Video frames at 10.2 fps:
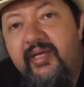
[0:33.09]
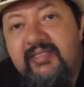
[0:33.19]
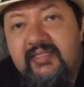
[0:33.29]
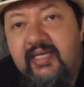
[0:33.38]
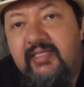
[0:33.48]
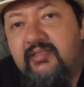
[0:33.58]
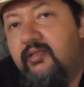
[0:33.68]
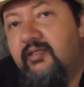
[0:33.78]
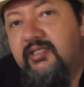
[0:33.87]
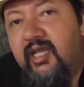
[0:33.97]
it says
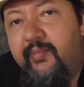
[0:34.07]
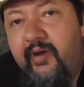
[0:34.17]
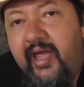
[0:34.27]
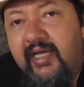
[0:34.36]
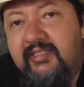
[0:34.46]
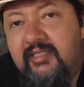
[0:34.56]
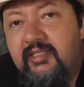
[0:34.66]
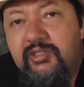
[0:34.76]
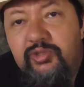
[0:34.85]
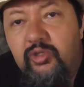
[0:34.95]
that this camera has
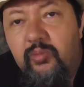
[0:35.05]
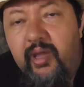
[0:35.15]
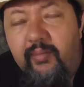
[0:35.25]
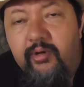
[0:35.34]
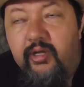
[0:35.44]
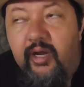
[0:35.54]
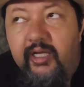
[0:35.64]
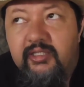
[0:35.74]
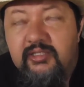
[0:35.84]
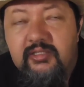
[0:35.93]
internal memory, and
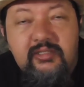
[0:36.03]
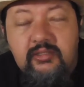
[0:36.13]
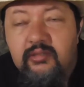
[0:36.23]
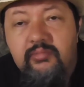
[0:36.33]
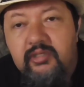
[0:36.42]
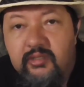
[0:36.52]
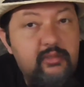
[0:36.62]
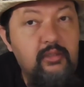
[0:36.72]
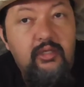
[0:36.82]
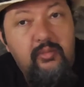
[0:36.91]
I just assumed
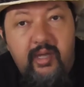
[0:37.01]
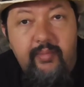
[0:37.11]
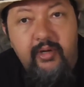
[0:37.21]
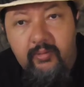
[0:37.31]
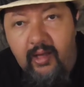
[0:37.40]
internal memory.